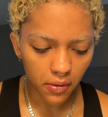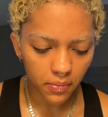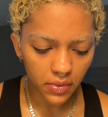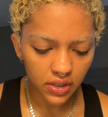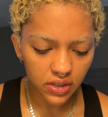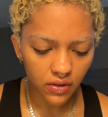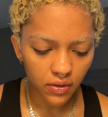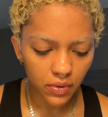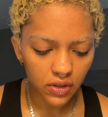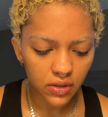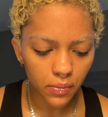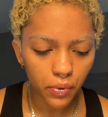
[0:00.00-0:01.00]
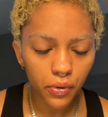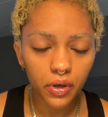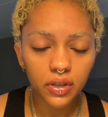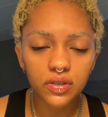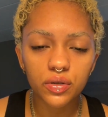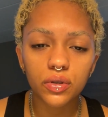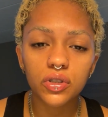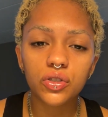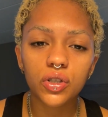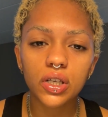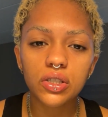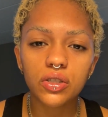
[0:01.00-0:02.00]
It's important to
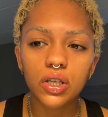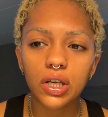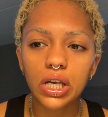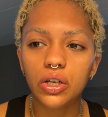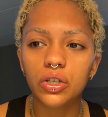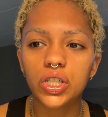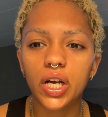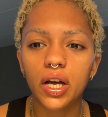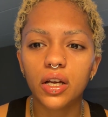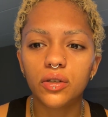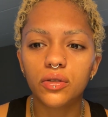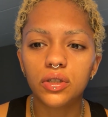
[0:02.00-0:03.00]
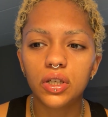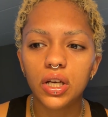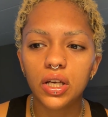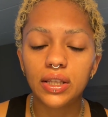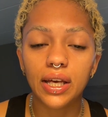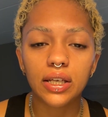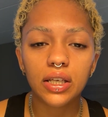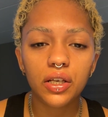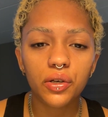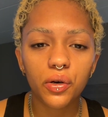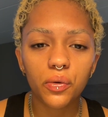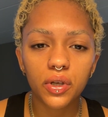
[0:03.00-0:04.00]
address the inner child, that
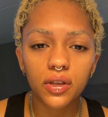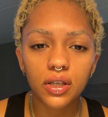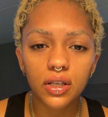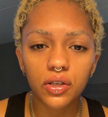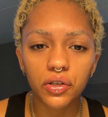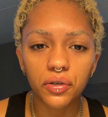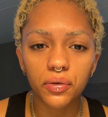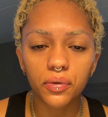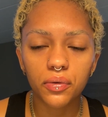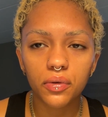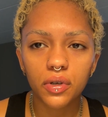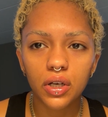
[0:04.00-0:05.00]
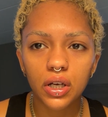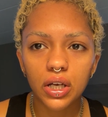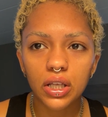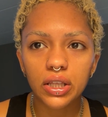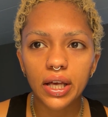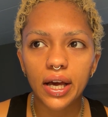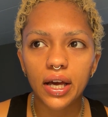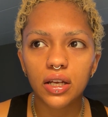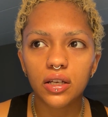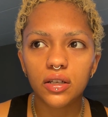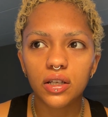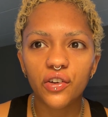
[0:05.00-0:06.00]
ego within you, that
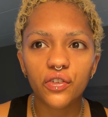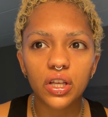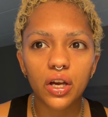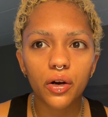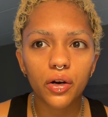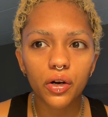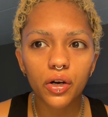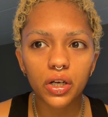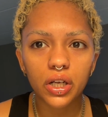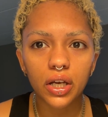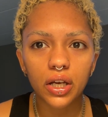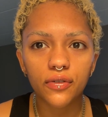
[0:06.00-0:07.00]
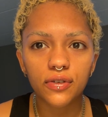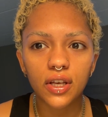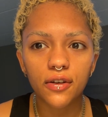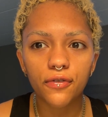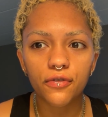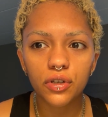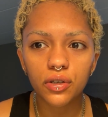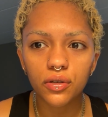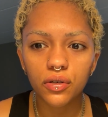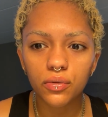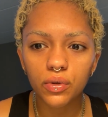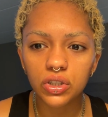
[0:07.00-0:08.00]
if they are hurting, if they
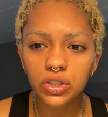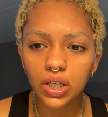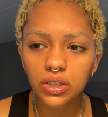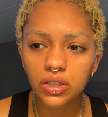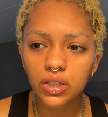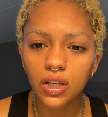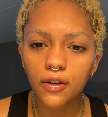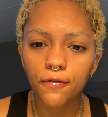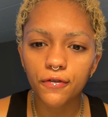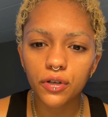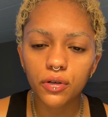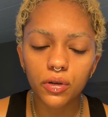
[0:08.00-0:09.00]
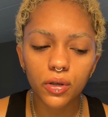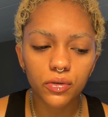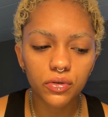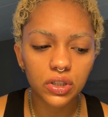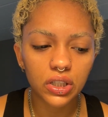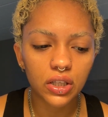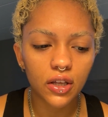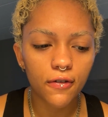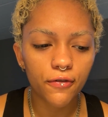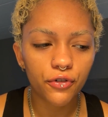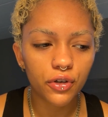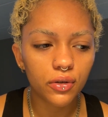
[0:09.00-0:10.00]
feel rejected, they feel lonely, they
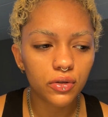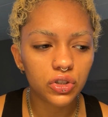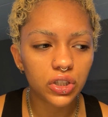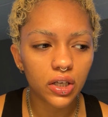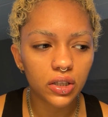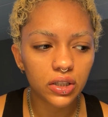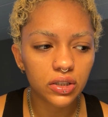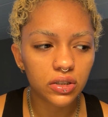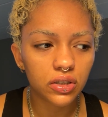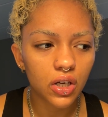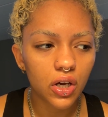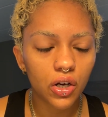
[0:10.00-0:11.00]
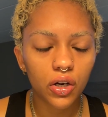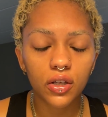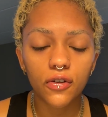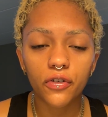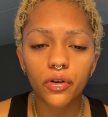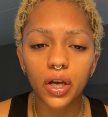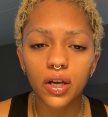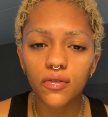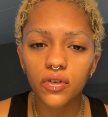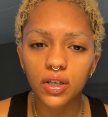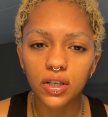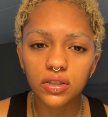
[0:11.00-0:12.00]
feel jealous, or they feel
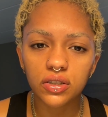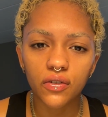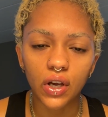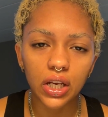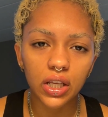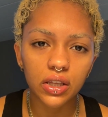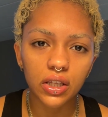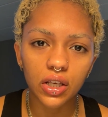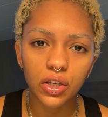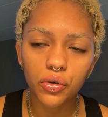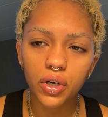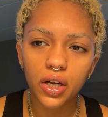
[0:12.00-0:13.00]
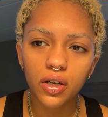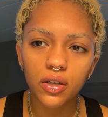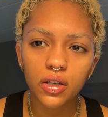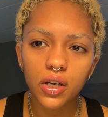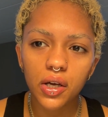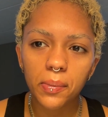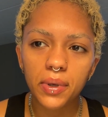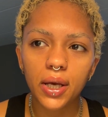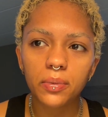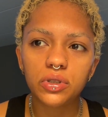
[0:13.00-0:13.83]
envious of anything, you gotta be able